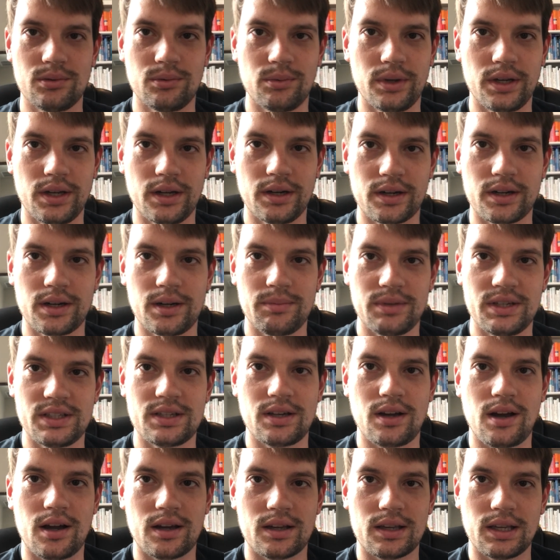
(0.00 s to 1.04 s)
We are going to
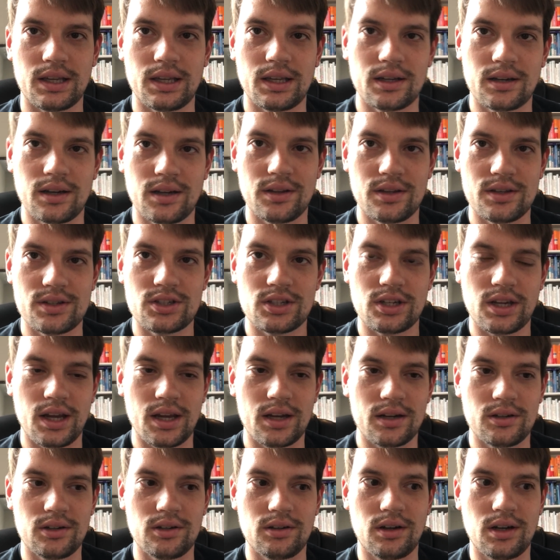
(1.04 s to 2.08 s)
be talking on this
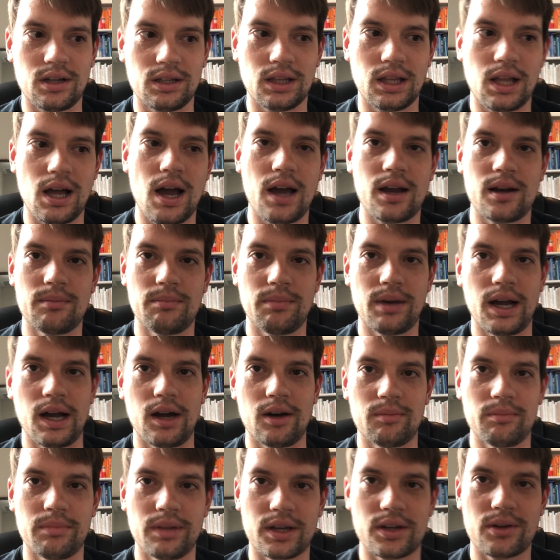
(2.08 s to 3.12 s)
channel a lot
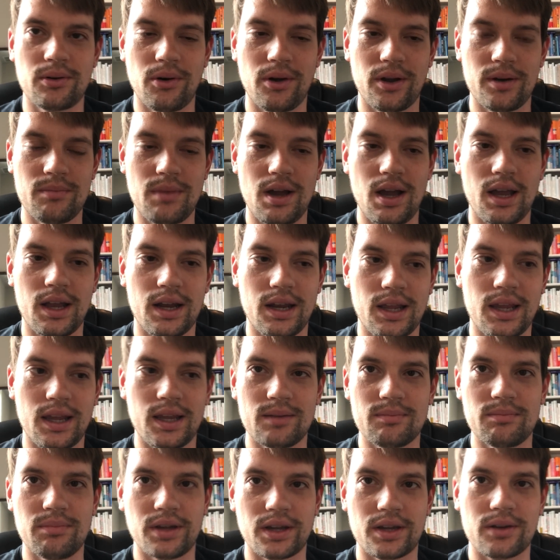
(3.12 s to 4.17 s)
about Bitcoin
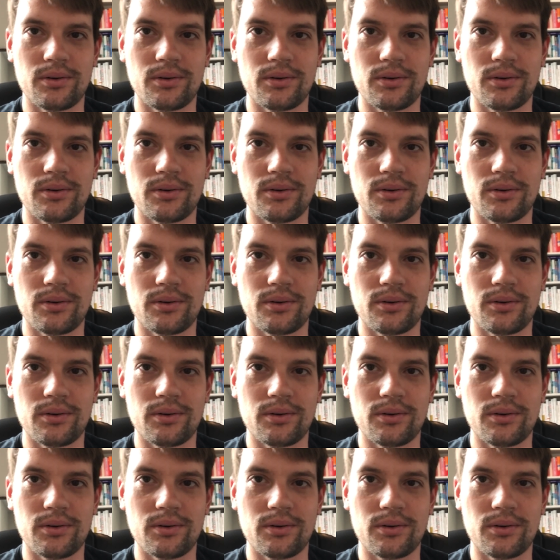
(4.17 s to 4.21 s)
mining,